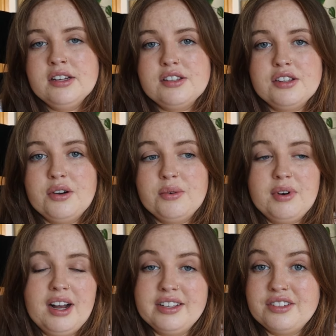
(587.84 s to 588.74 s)

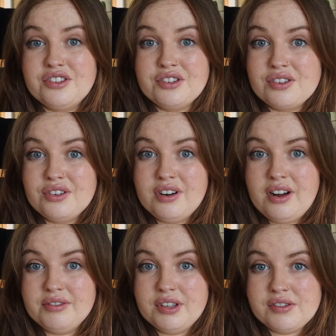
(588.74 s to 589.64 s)
So I could just cut
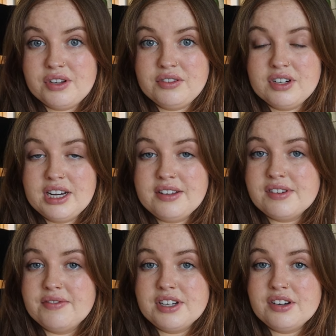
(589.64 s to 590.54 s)
off those older
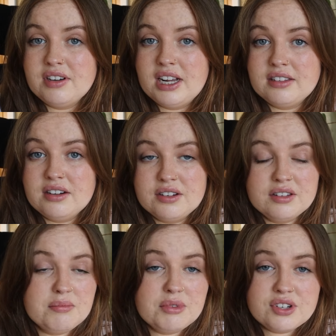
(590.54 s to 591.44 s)
leaves if I don't like the look
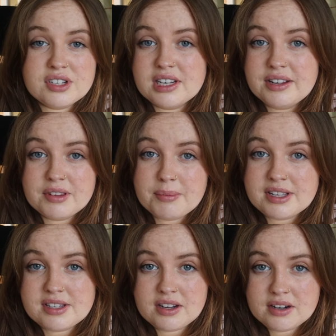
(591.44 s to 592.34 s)
of them, or just leave them
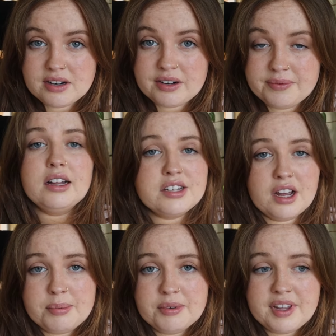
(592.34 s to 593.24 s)
as they are. On
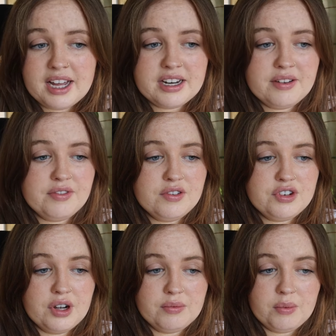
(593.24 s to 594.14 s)
top of that, if you
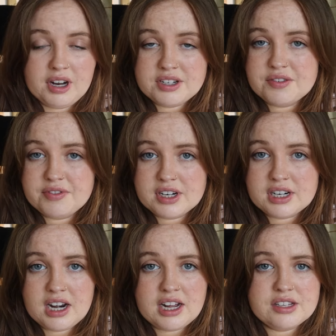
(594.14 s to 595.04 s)
don't want to
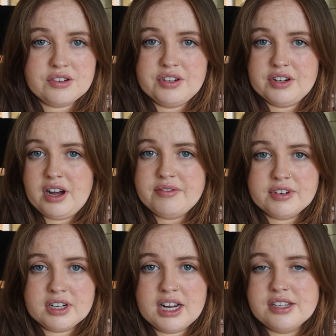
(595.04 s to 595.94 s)
fertilize or you're not
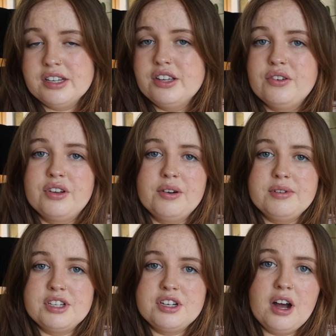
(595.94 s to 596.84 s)
fertilizing, you could
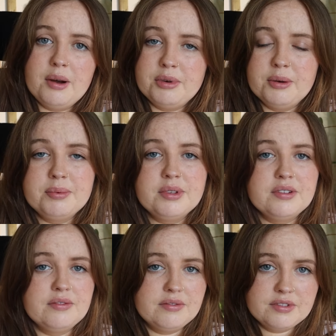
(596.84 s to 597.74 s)
always top up
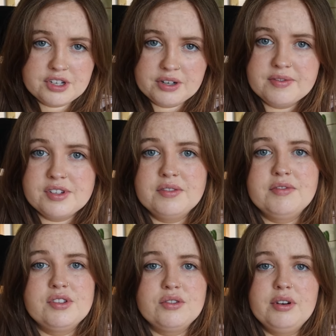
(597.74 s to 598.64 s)
the surface of
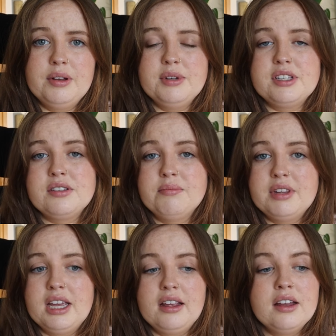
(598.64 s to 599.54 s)
the soil with
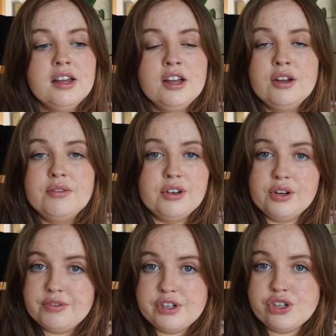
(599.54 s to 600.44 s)
something full
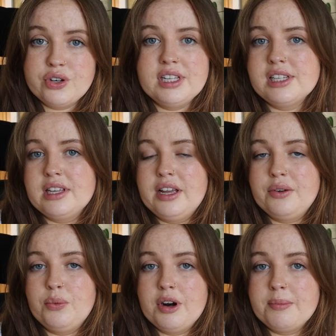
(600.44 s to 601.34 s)
of nutrients
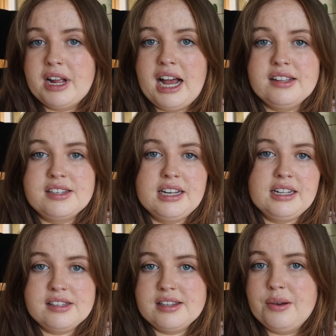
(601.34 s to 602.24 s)
like worm
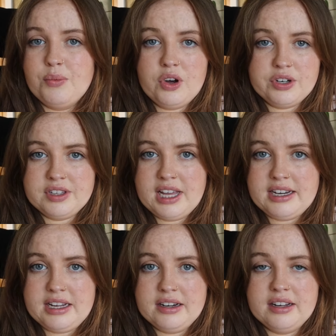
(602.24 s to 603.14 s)
castings and water
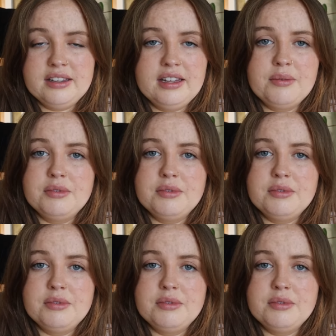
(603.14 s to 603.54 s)
that in, and that